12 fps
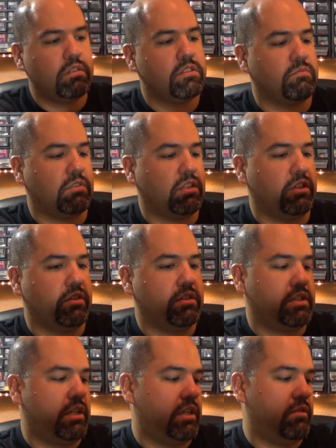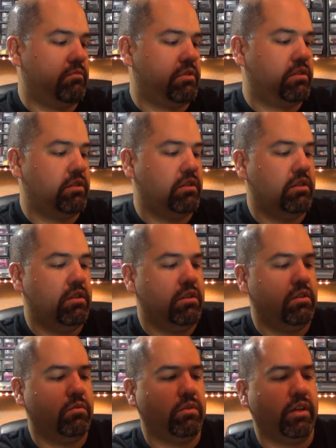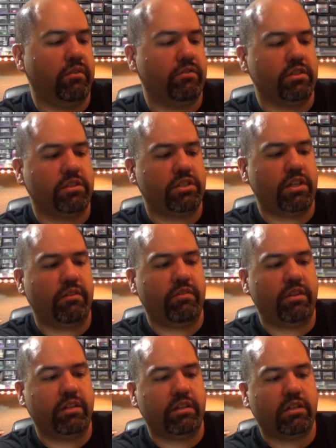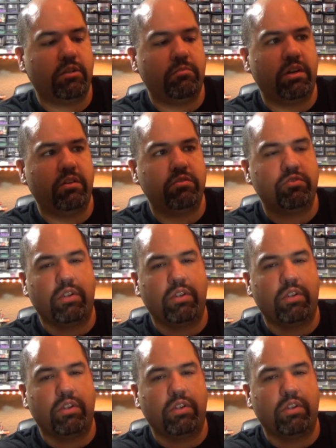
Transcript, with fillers: some clearance items. We have this Chevy Camaro